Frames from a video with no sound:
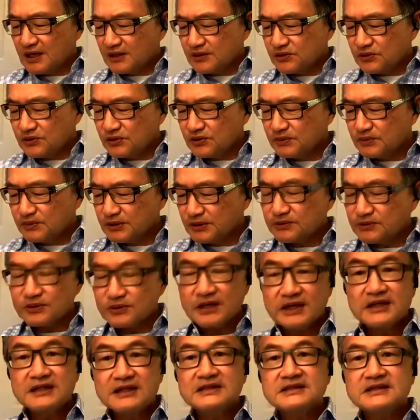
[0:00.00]
human
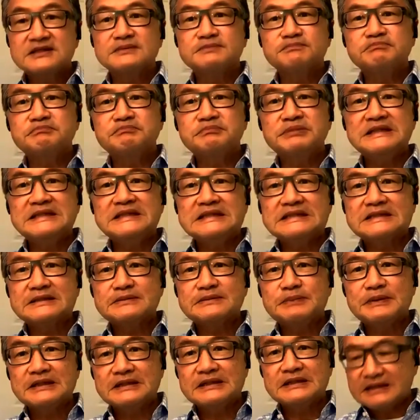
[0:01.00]
rights,
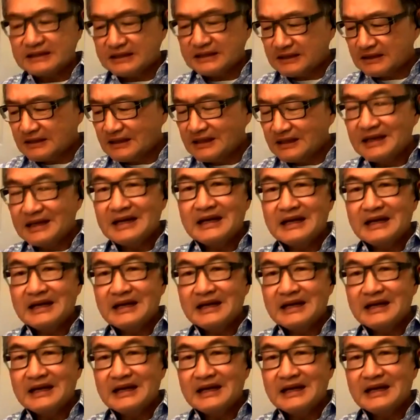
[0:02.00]
peace building,